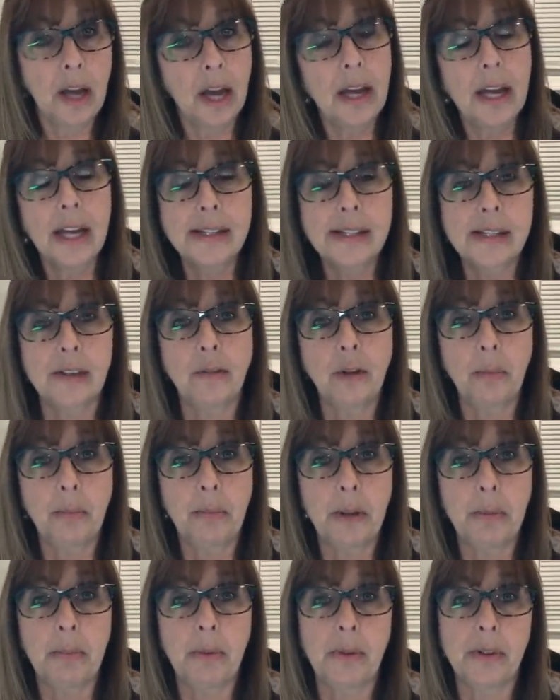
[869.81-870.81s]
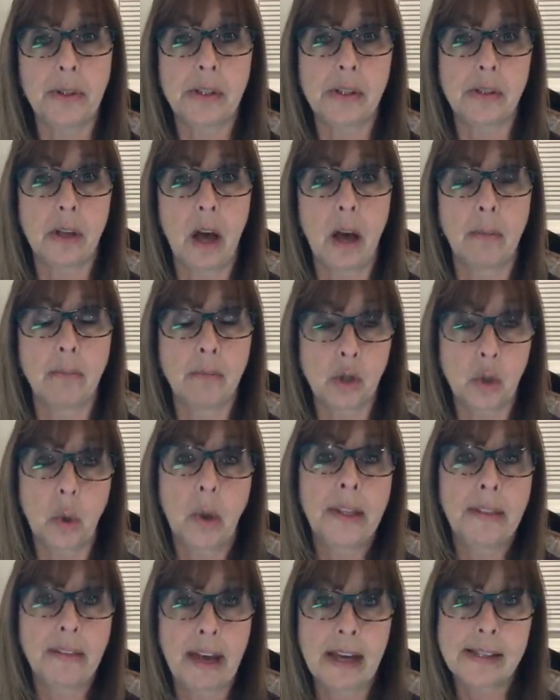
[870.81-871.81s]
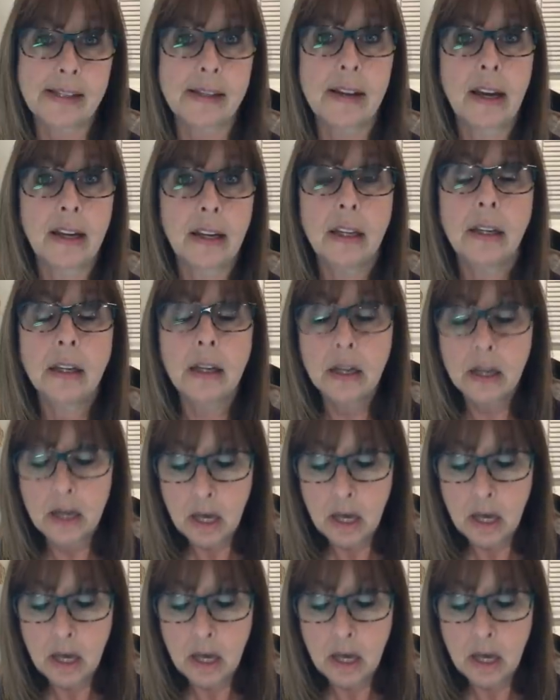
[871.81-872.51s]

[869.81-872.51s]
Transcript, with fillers: I had several people um, join last night.